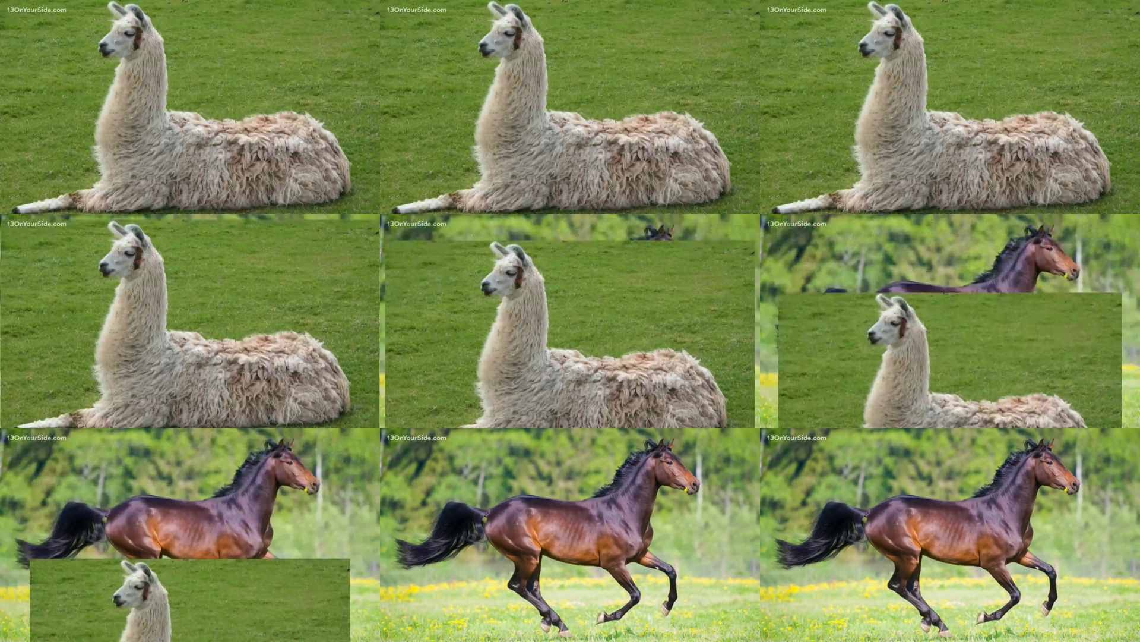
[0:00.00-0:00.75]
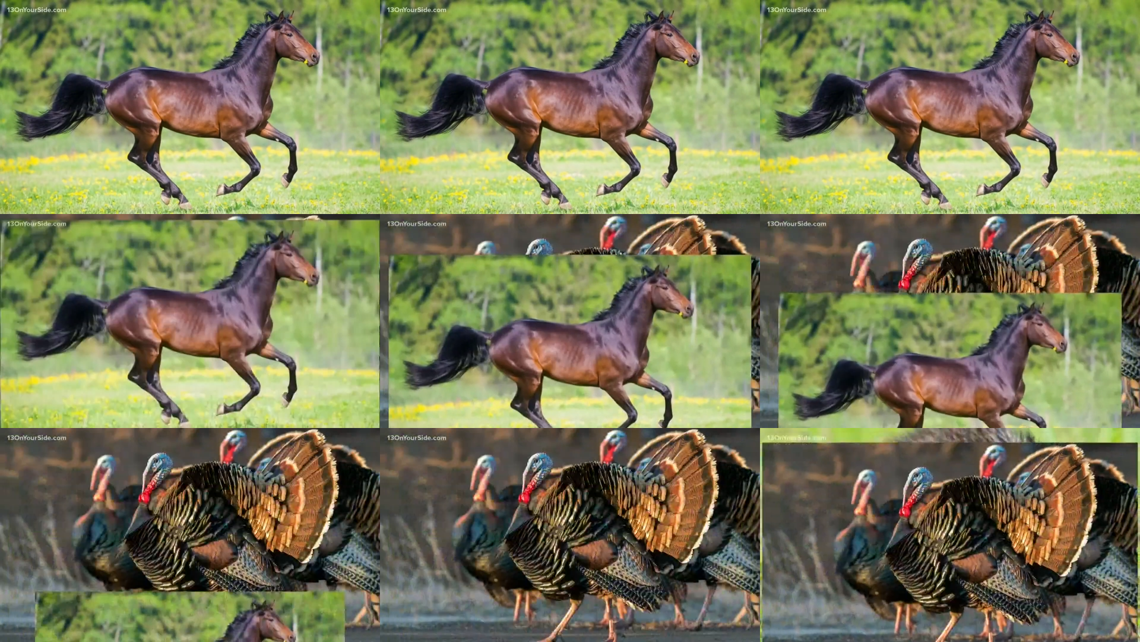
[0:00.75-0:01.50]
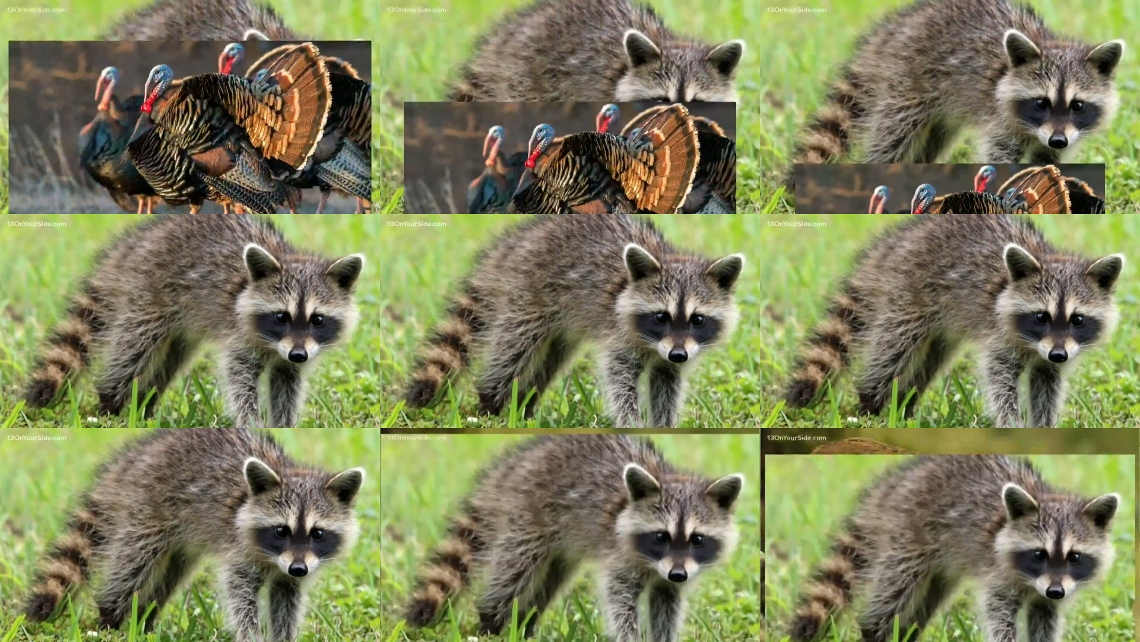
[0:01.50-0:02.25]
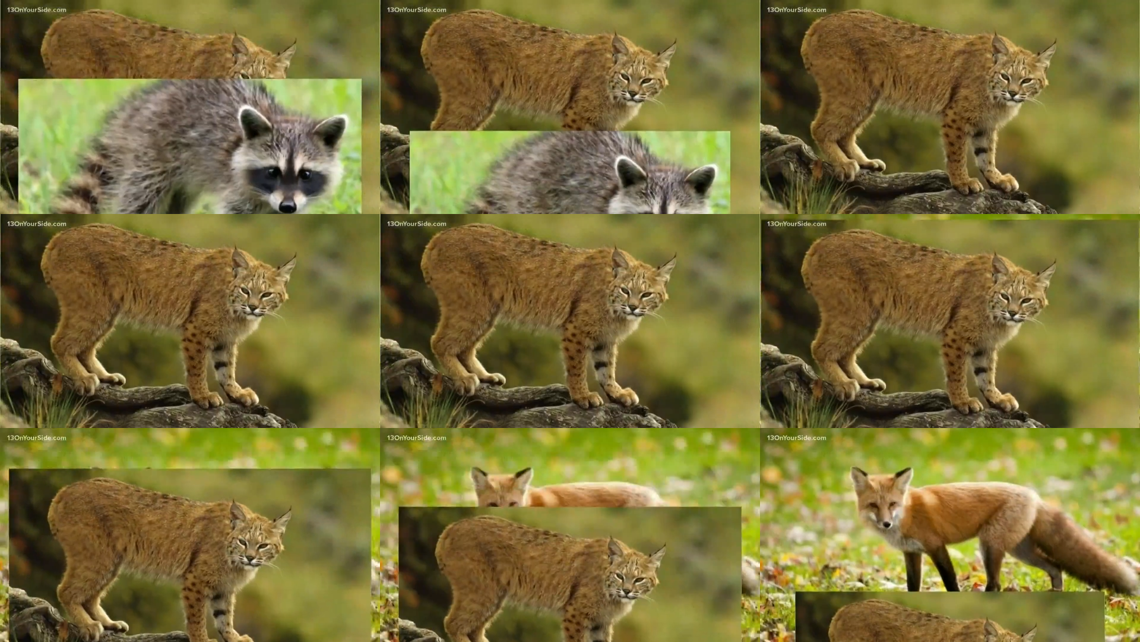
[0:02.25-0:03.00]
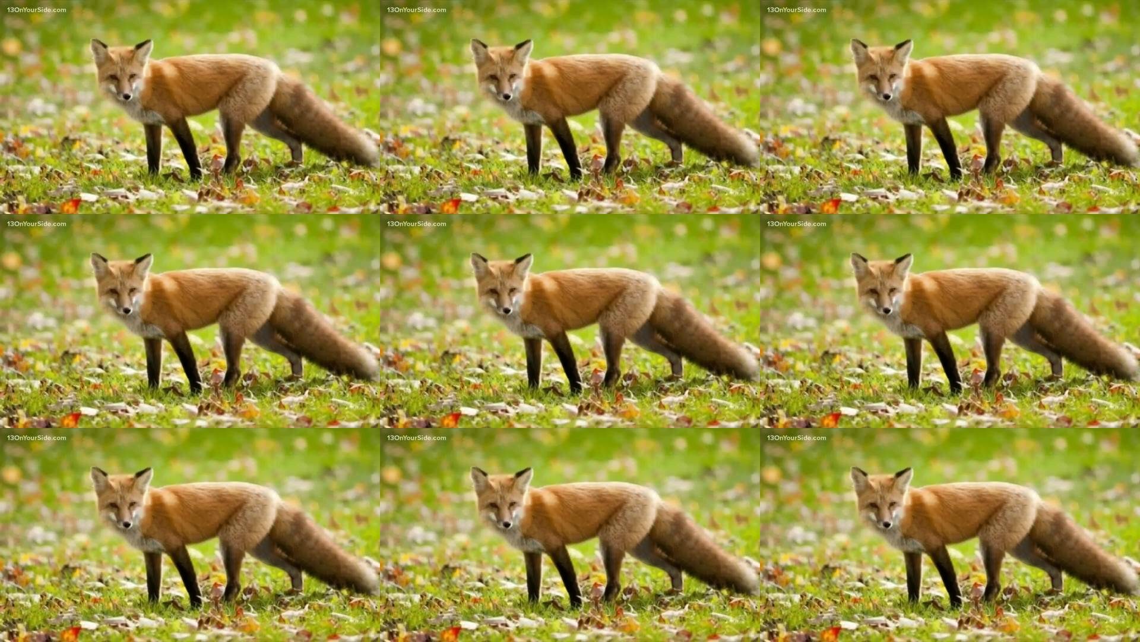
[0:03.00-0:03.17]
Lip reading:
(no speaker visible)